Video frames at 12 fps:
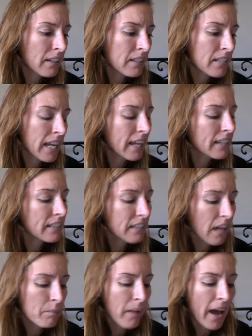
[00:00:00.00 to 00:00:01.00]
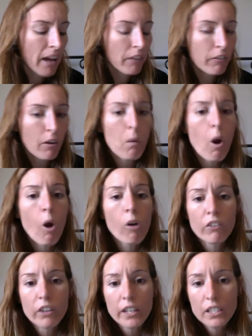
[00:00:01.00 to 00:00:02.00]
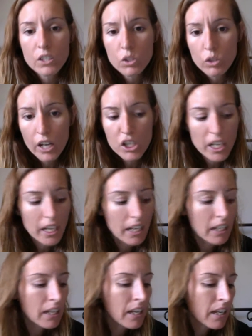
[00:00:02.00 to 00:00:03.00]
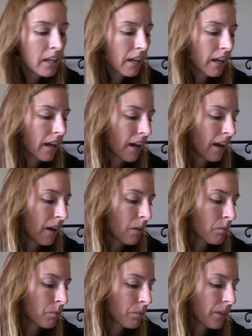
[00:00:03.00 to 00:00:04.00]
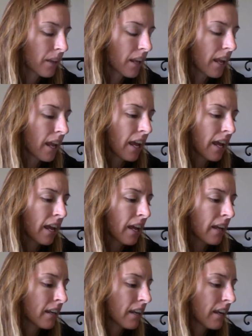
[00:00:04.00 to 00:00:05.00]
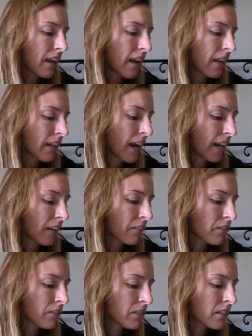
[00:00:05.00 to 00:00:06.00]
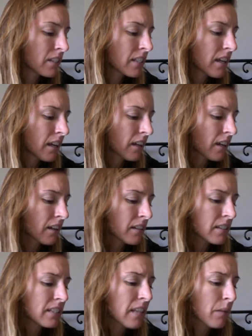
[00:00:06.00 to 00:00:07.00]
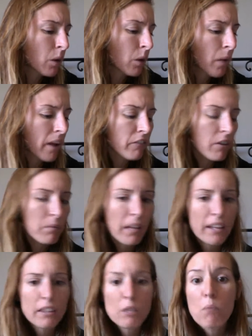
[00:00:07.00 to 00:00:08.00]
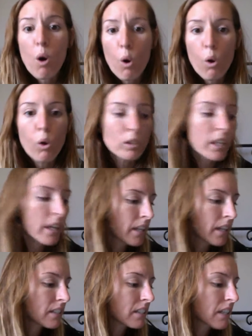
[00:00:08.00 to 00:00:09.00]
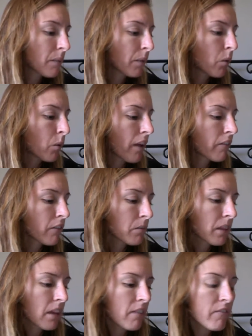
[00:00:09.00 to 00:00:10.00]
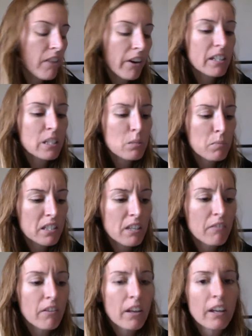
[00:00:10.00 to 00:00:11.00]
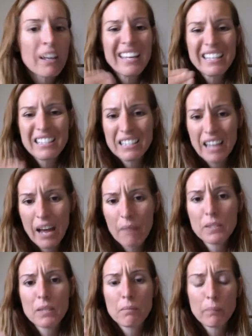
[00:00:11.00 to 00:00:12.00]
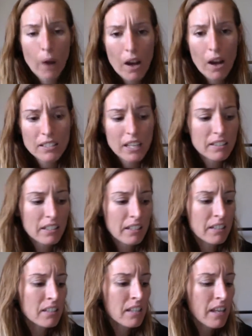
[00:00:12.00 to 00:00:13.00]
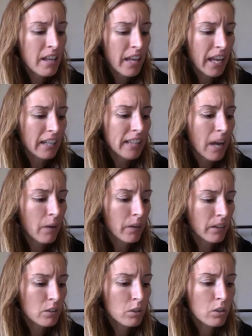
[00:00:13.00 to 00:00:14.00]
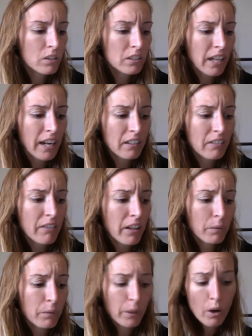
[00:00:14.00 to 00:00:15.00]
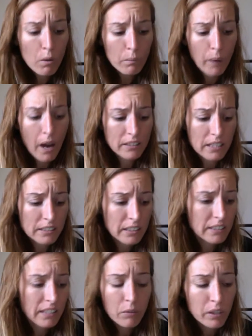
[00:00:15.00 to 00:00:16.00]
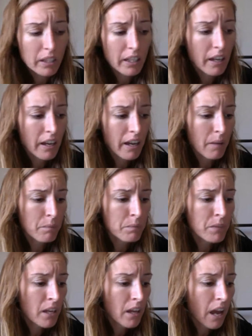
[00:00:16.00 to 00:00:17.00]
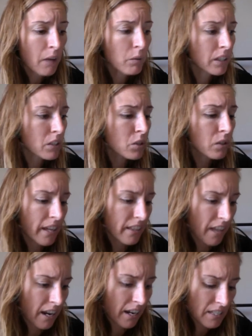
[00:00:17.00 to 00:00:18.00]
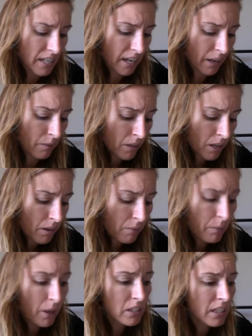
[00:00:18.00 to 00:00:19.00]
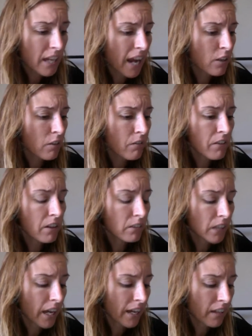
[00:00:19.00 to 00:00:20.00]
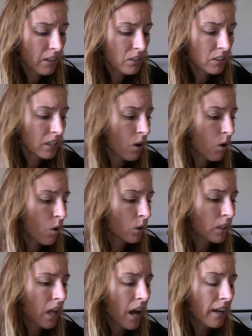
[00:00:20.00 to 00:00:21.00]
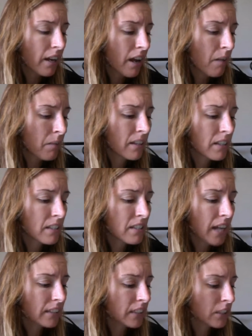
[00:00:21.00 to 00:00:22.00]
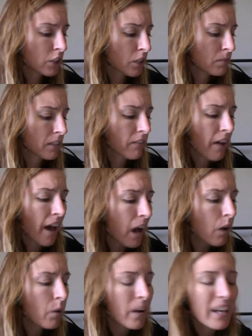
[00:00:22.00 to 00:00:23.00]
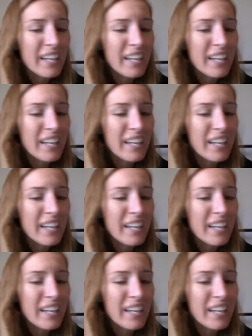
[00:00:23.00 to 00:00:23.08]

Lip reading: taking a step back from over instruction, um, and kind of stepping away from like the mold and stepping away from the very specific steps and processes and allowing the students to kind of develop their own processes. I really do like that idea. Personally, I don't feel like there's a whole lot in this text in terms of how